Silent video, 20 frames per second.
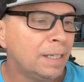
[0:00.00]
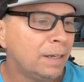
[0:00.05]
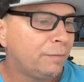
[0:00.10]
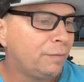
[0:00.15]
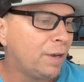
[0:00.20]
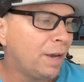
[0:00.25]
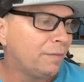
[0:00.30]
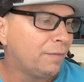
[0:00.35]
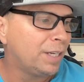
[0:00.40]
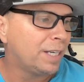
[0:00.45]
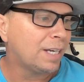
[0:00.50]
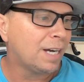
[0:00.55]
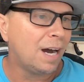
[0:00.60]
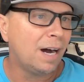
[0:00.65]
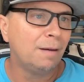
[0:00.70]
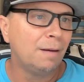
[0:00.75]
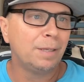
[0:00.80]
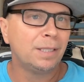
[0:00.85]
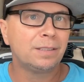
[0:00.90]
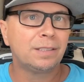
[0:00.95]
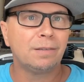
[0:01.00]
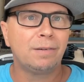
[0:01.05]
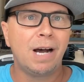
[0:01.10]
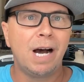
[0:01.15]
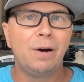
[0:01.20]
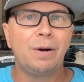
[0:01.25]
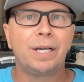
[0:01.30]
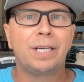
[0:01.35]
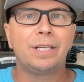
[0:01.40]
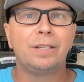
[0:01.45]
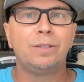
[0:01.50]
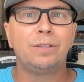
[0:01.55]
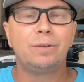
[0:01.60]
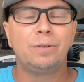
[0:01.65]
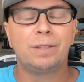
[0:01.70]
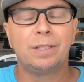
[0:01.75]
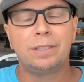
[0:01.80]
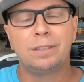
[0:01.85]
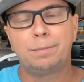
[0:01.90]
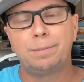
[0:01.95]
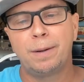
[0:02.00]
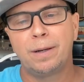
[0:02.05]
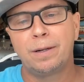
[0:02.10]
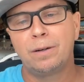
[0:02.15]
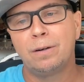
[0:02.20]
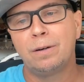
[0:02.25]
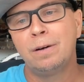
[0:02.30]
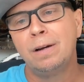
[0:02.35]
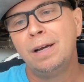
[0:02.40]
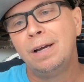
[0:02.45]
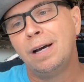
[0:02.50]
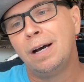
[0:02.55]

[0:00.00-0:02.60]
If you have any comments of how I can do things better,